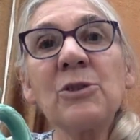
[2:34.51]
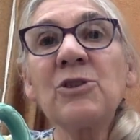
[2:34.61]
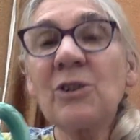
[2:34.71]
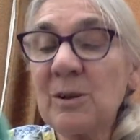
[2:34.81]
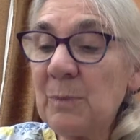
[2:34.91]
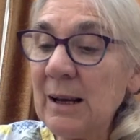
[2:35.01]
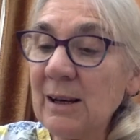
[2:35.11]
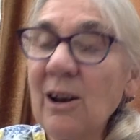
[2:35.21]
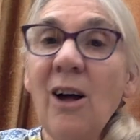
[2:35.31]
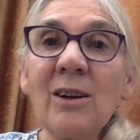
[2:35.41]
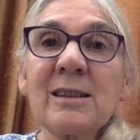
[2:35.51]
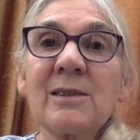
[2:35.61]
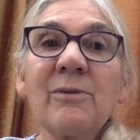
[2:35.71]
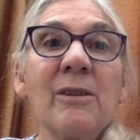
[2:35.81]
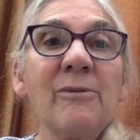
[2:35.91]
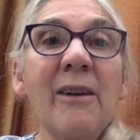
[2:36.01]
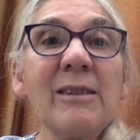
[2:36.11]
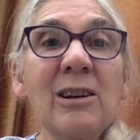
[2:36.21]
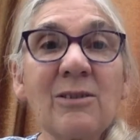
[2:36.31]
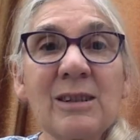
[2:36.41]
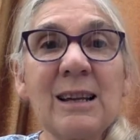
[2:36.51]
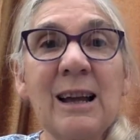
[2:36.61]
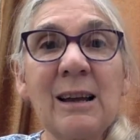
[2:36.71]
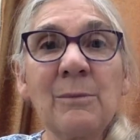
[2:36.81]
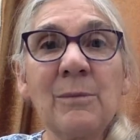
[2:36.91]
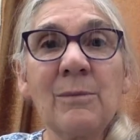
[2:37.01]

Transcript: jug had been lost for a very long time.